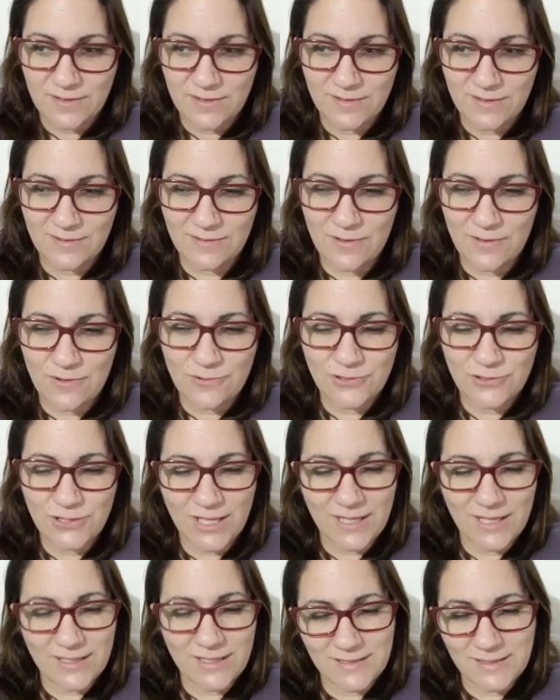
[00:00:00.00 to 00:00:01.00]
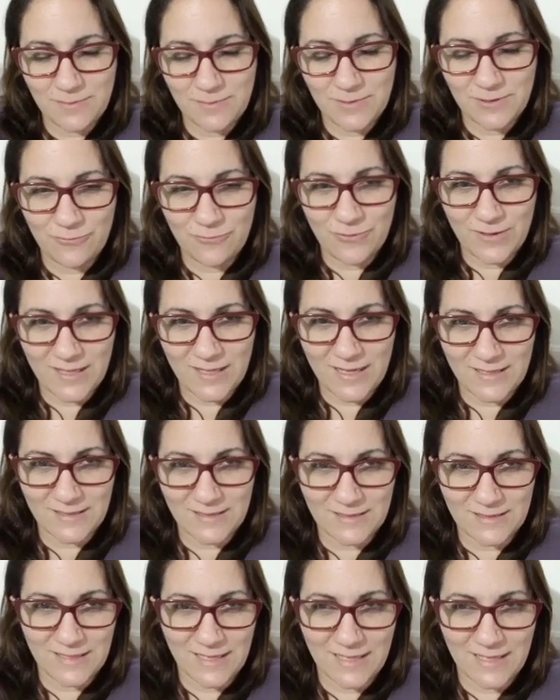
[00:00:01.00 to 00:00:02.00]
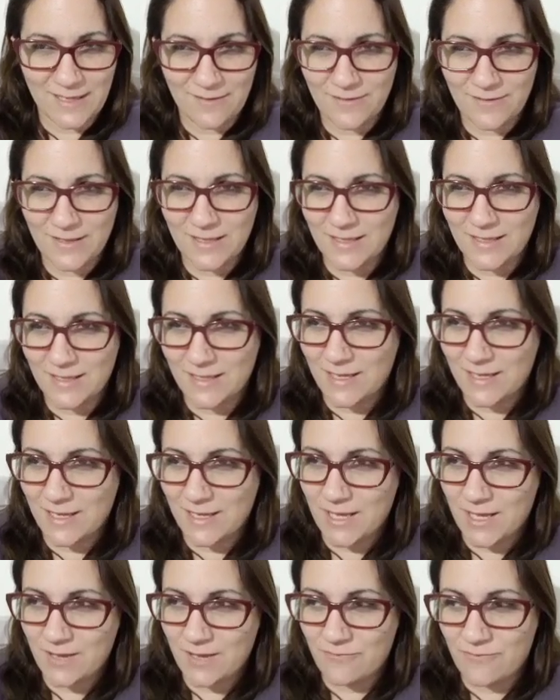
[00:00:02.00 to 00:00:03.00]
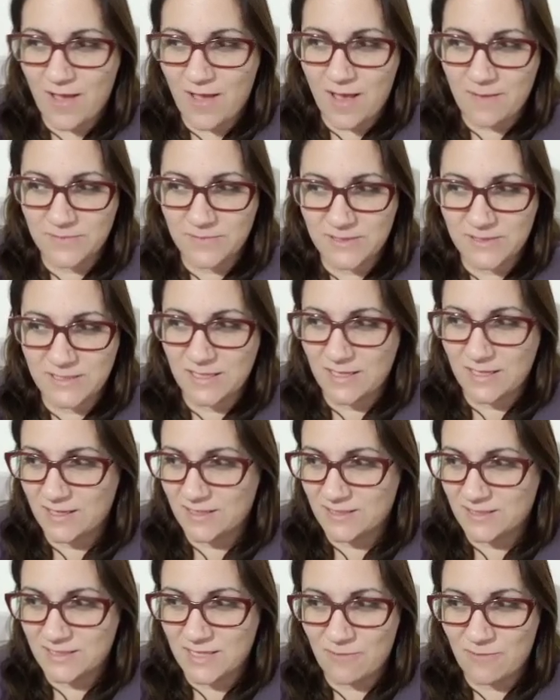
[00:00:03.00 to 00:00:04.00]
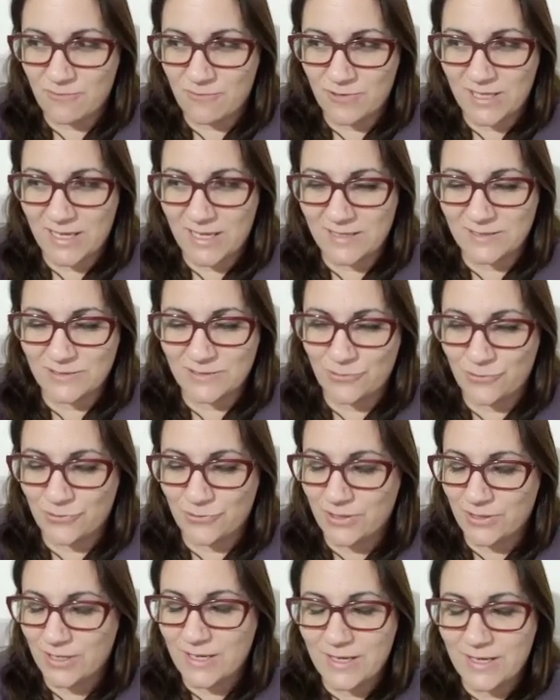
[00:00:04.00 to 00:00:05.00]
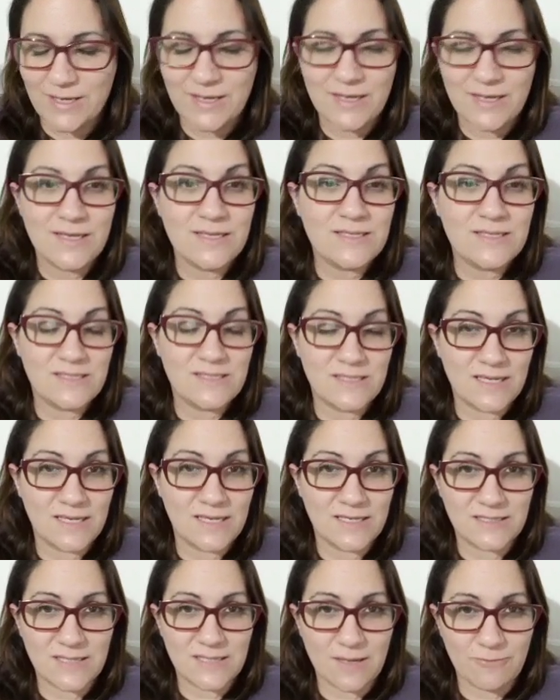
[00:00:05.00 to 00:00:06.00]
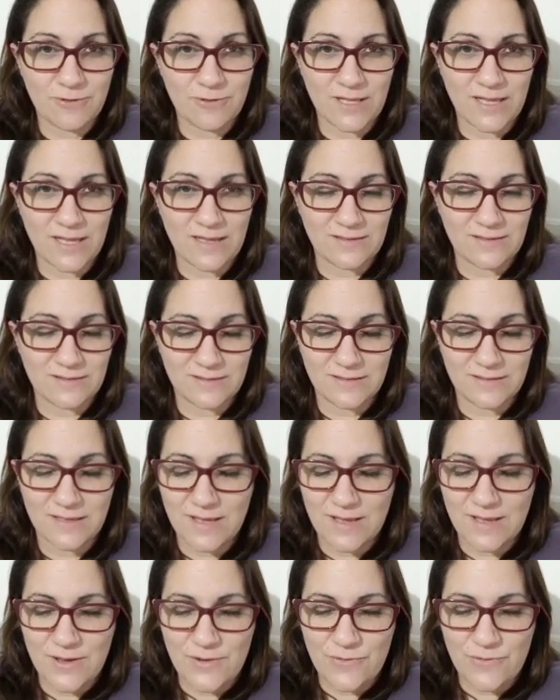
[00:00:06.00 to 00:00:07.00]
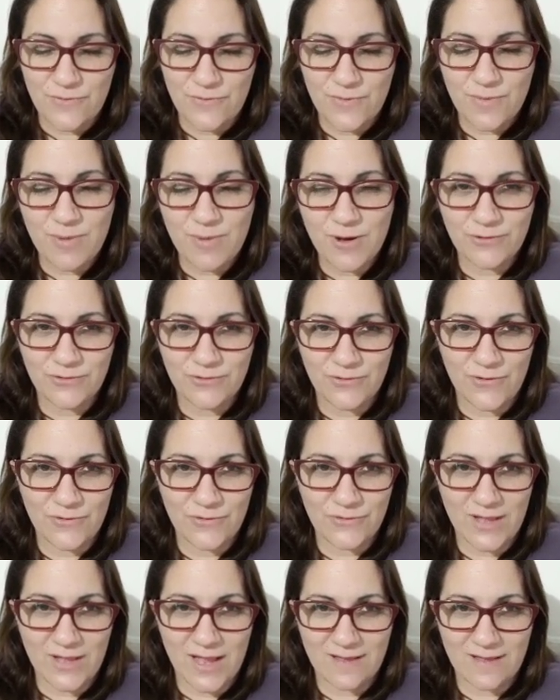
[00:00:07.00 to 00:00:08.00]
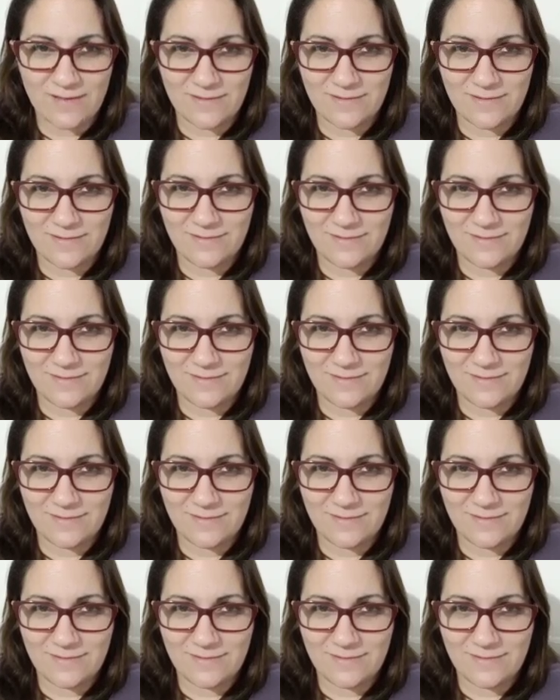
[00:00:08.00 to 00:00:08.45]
There's no jealousy between us, and even if I'm seeing someone else or he's seeing someone else, we both know that